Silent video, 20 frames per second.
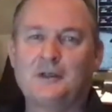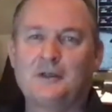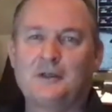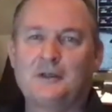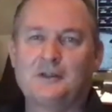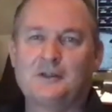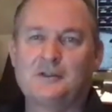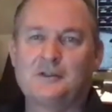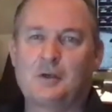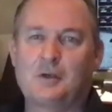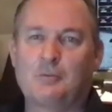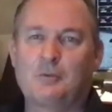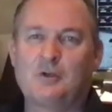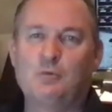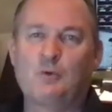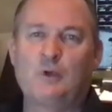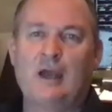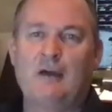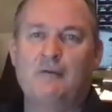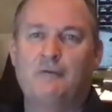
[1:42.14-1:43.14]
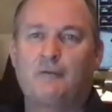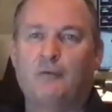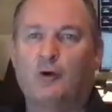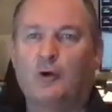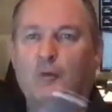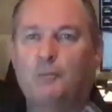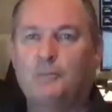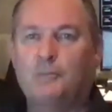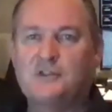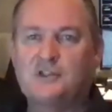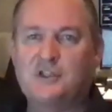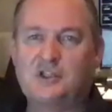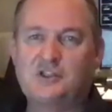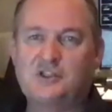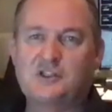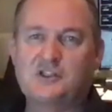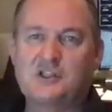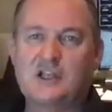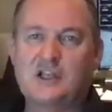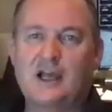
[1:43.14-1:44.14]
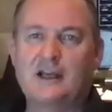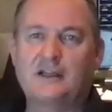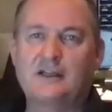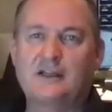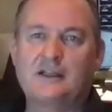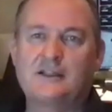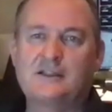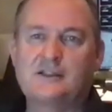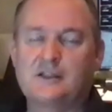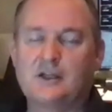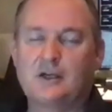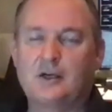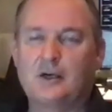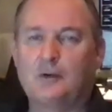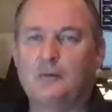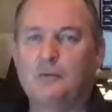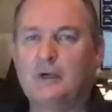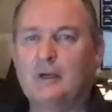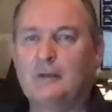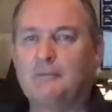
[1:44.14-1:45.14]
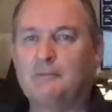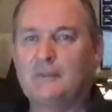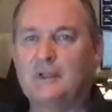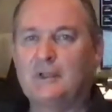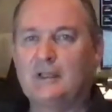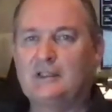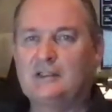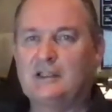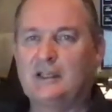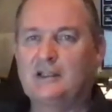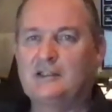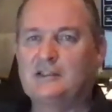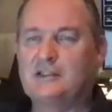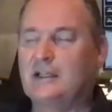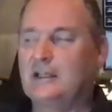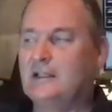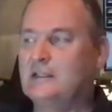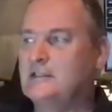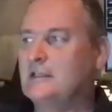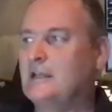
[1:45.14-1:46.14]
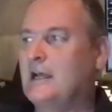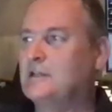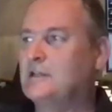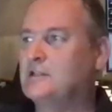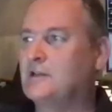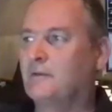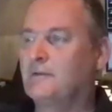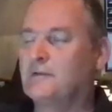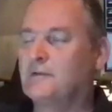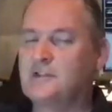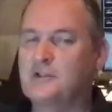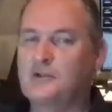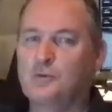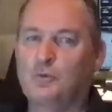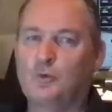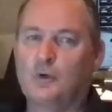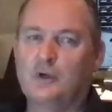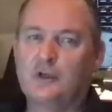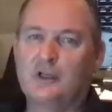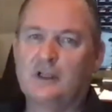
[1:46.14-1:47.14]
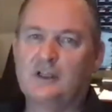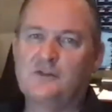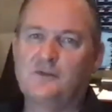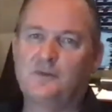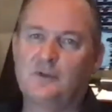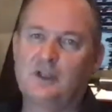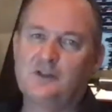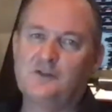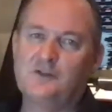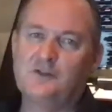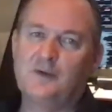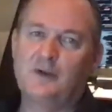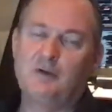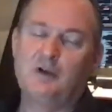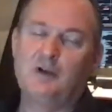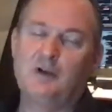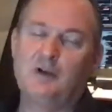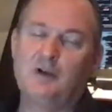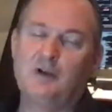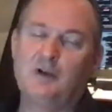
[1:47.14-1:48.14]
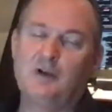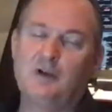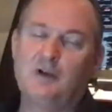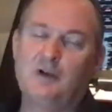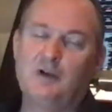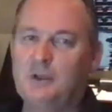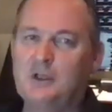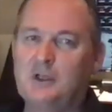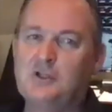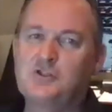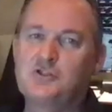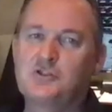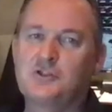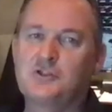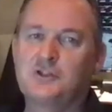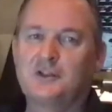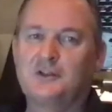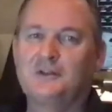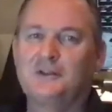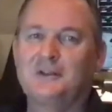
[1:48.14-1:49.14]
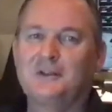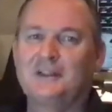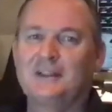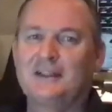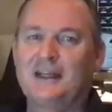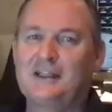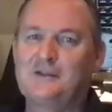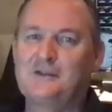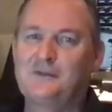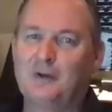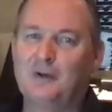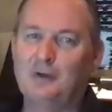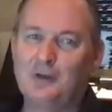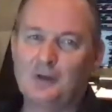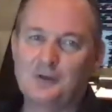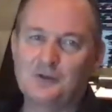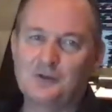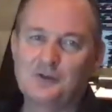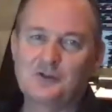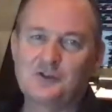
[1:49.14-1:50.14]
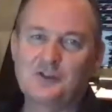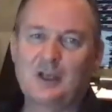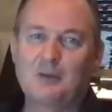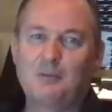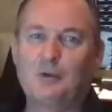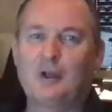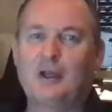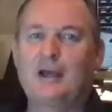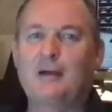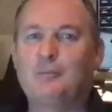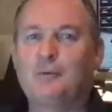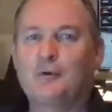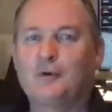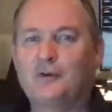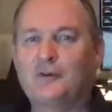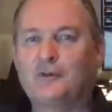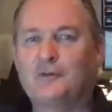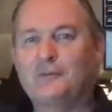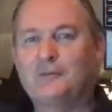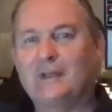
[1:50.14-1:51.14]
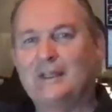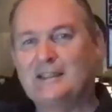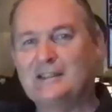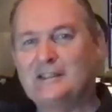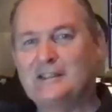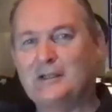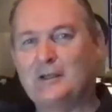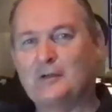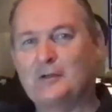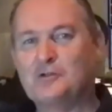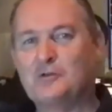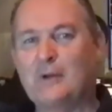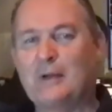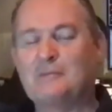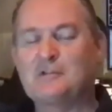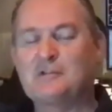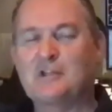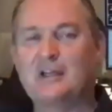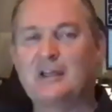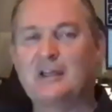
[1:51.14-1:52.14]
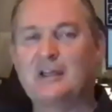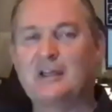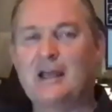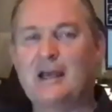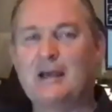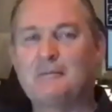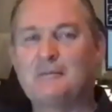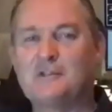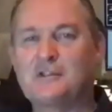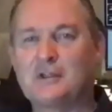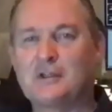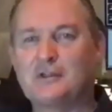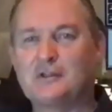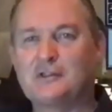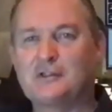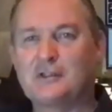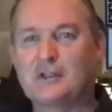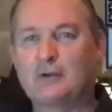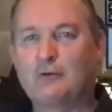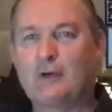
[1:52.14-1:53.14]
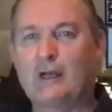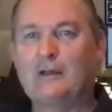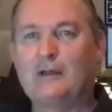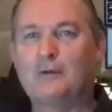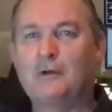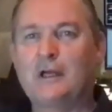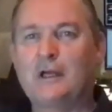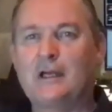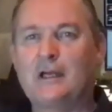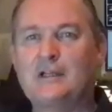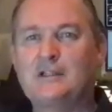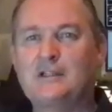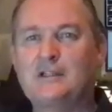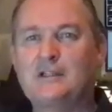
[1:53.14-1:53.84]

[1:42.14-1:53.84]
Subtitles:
So, but we have 4 positions like this, so it's a nice office to work. It's very close to the beach. It's very close to Schiphol Airport. It's close to Amsterdam, so it's a great location.